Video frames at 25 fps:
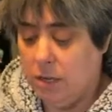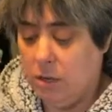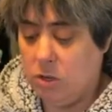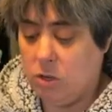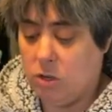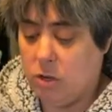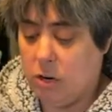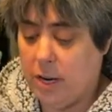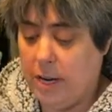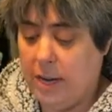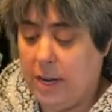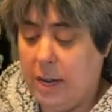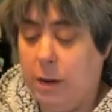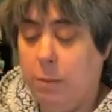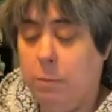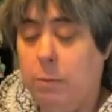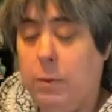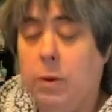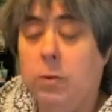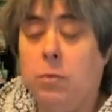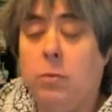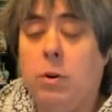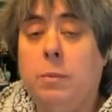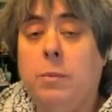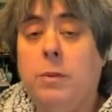try it out by
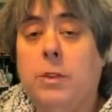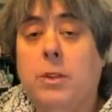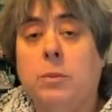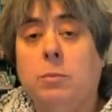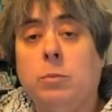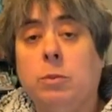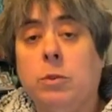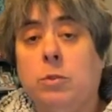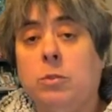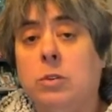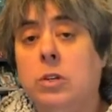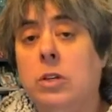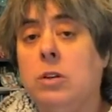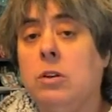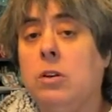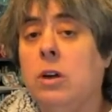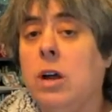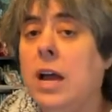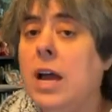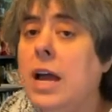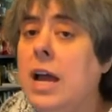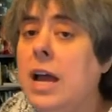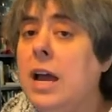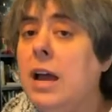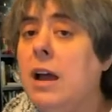rubbing the balloon in your
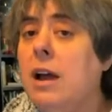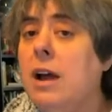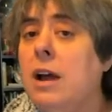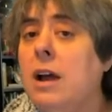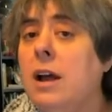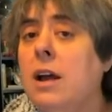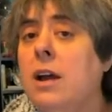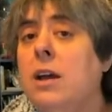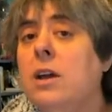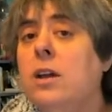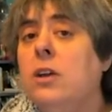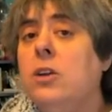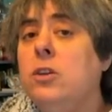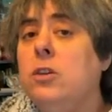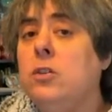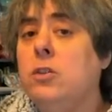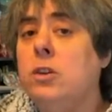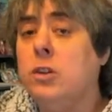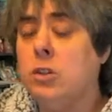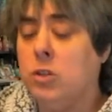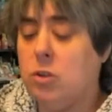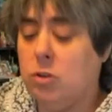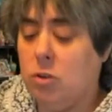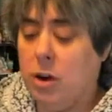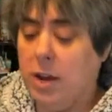hair. You
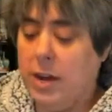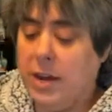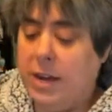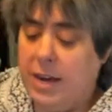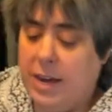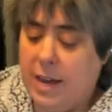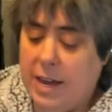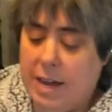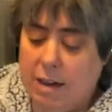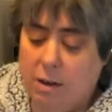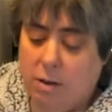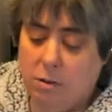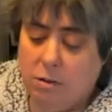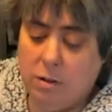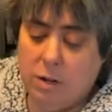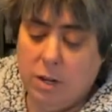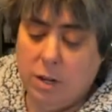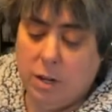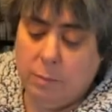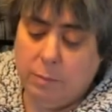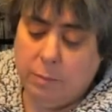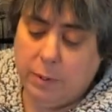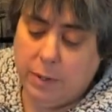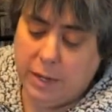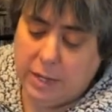can try it out
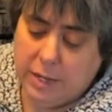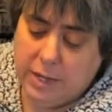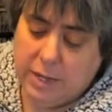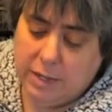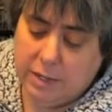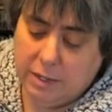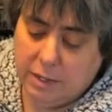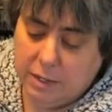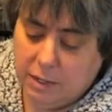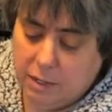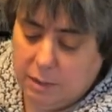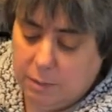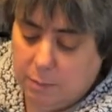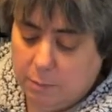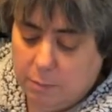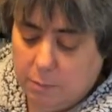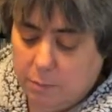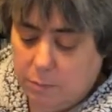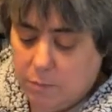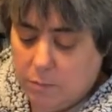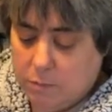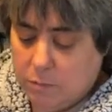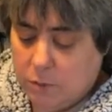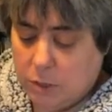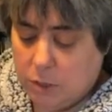by
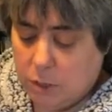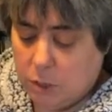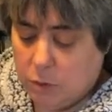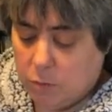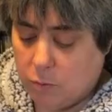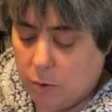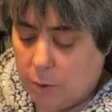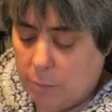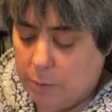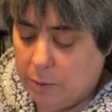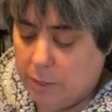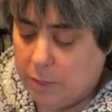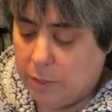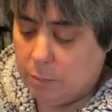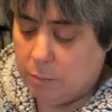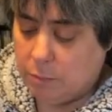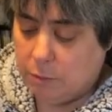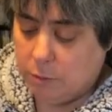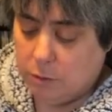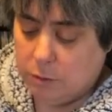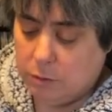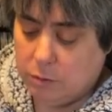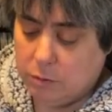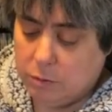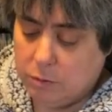rubbing the
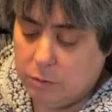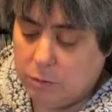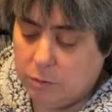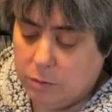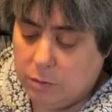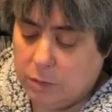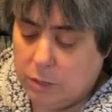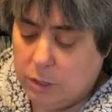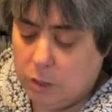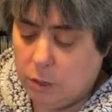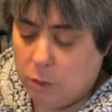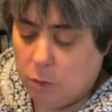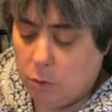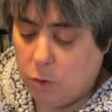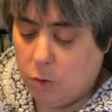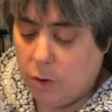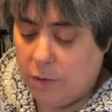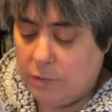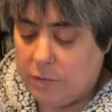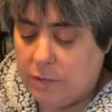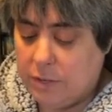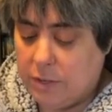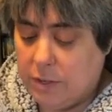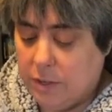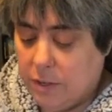balloon. You have
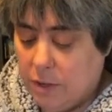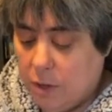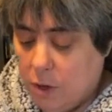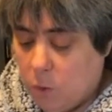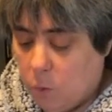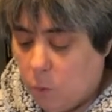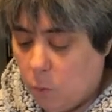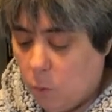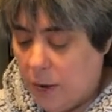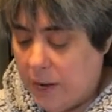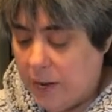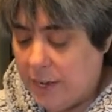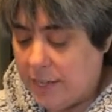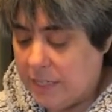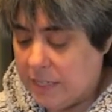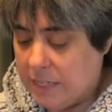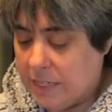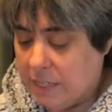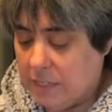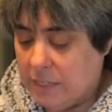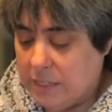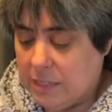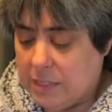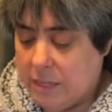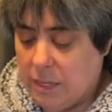to wait until
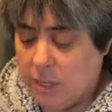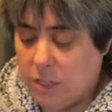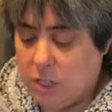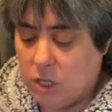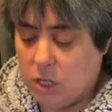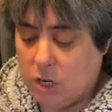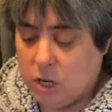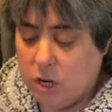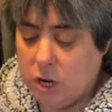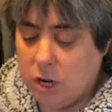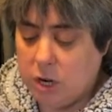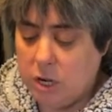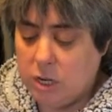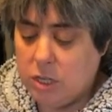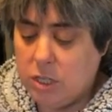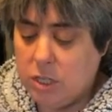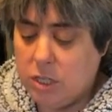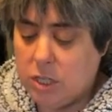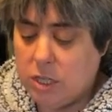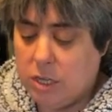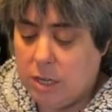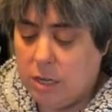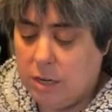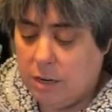it's not charged